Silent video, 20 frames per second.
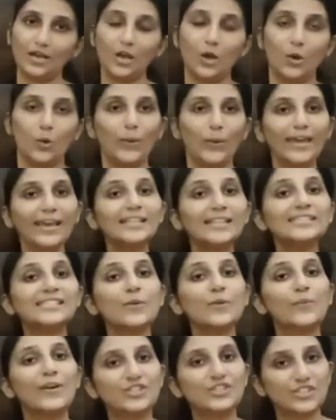We can see
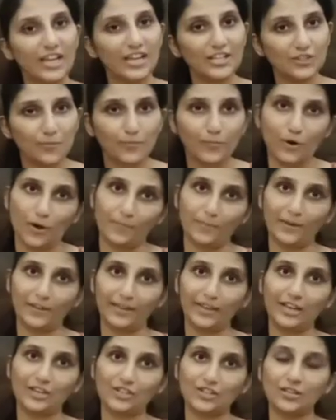vegetative
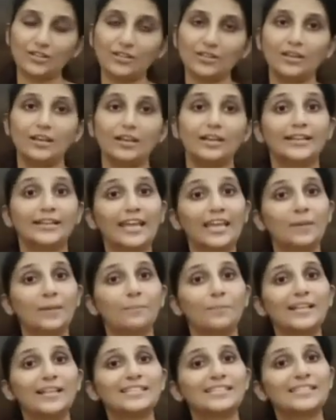propagation taking
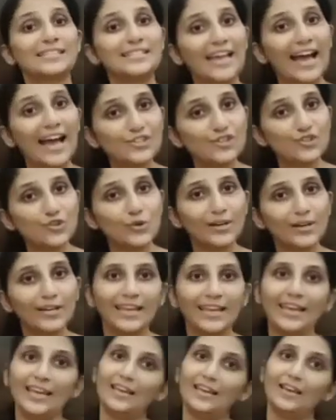place
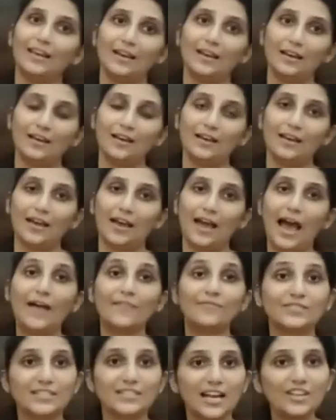naturally,
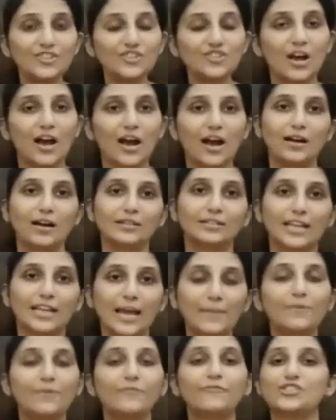and such
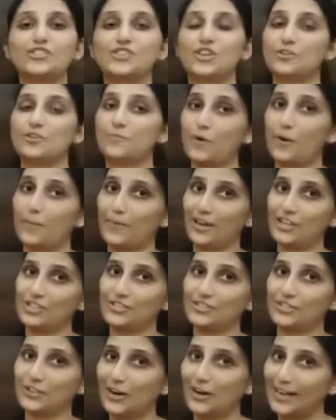type of vegetative propagation
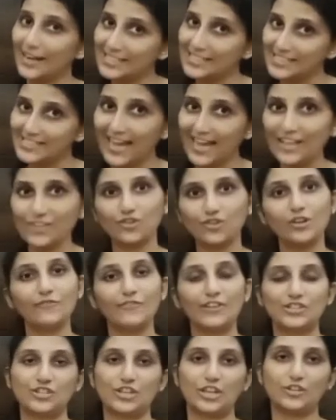is called as natural
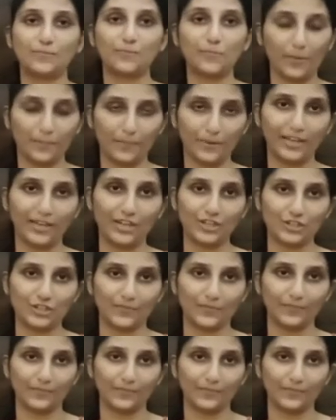vegetative propagation.